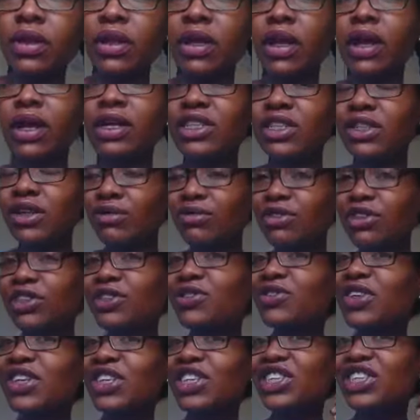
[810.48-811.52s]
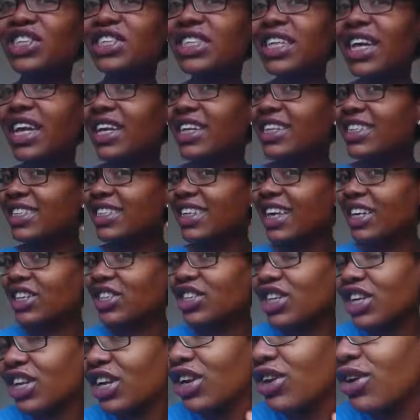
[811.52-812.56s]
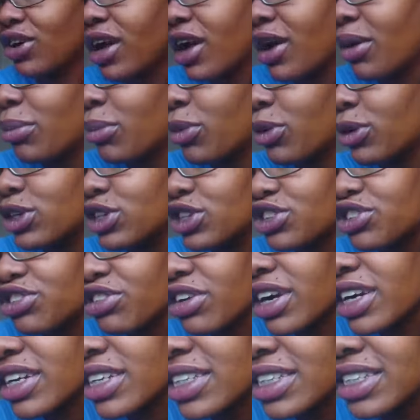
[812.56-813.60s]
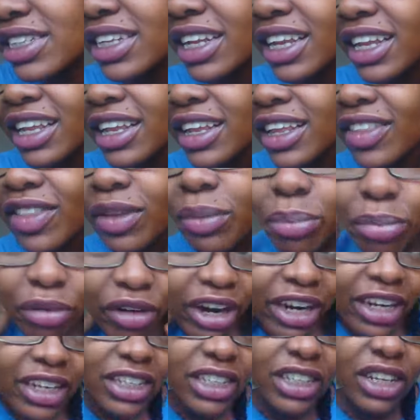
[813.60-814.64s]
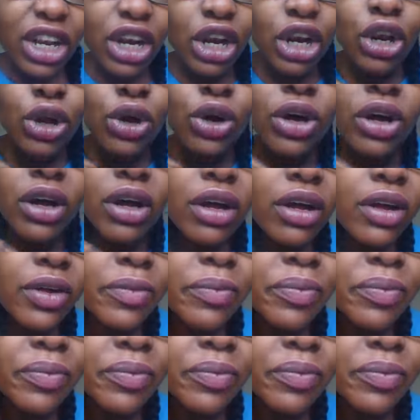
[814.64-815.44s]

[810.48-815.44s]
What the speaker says: Guys, so I've just finished the second section and look how moisturized the braids look.